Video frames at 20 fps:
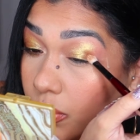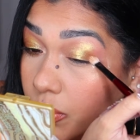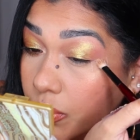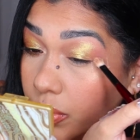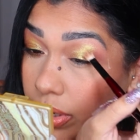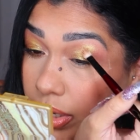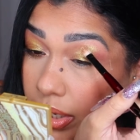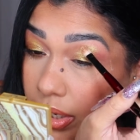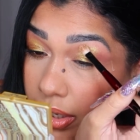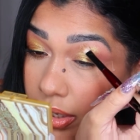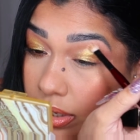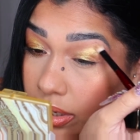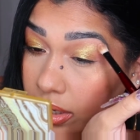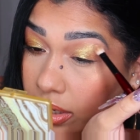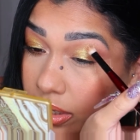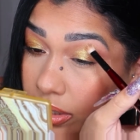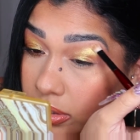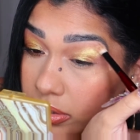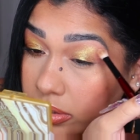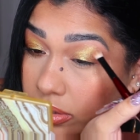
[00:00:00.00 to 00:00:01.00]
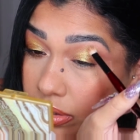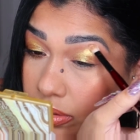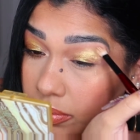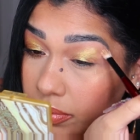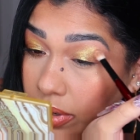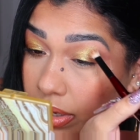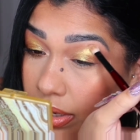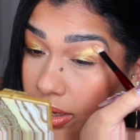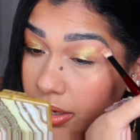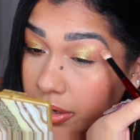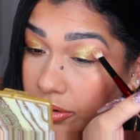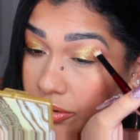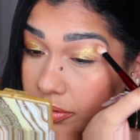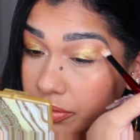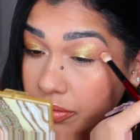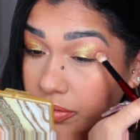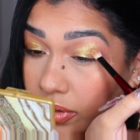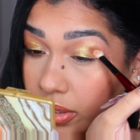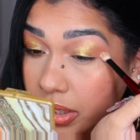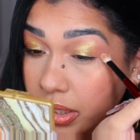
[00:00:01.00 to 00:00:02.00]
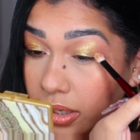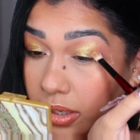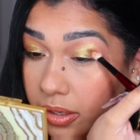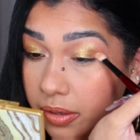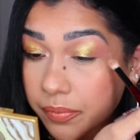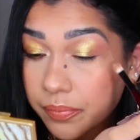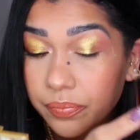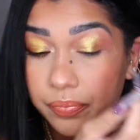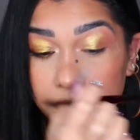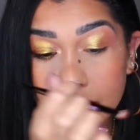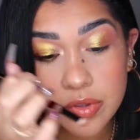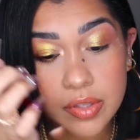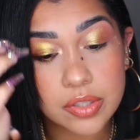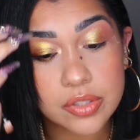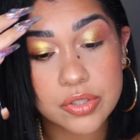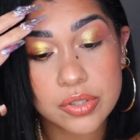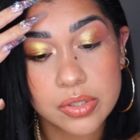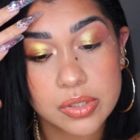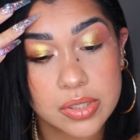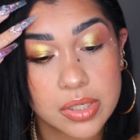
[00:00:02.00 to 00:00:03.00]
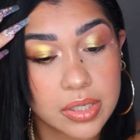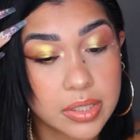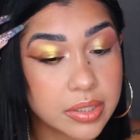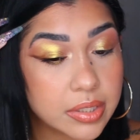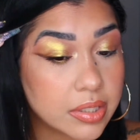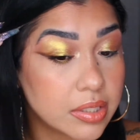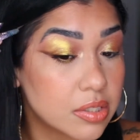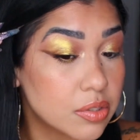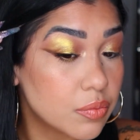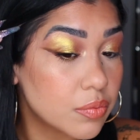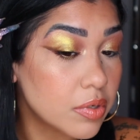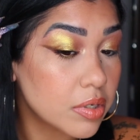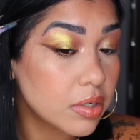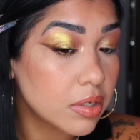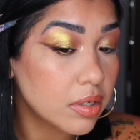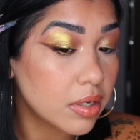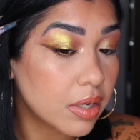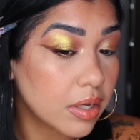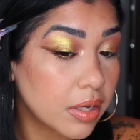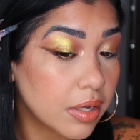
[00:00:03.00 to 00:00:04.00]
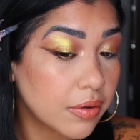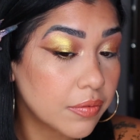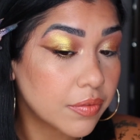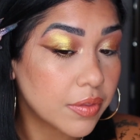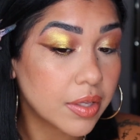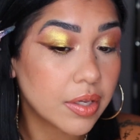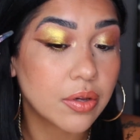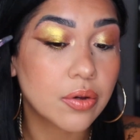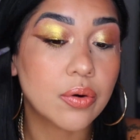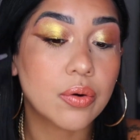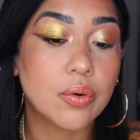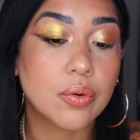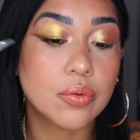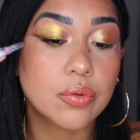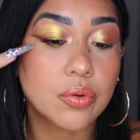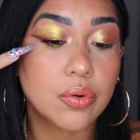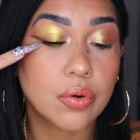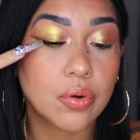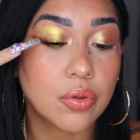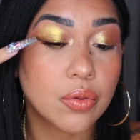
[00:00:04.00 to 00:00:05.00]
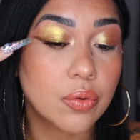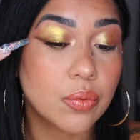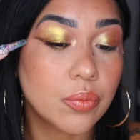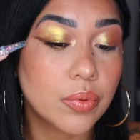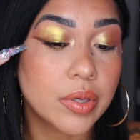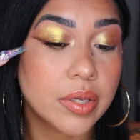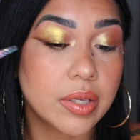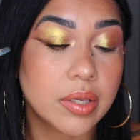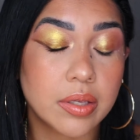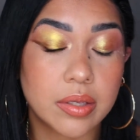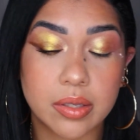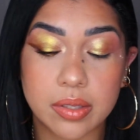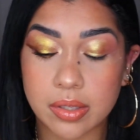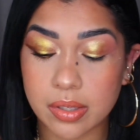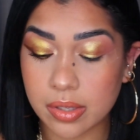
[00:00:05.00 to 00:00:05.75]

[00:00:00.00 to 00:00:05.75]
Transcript: way into my outer V, just like this one. I have that gold all the way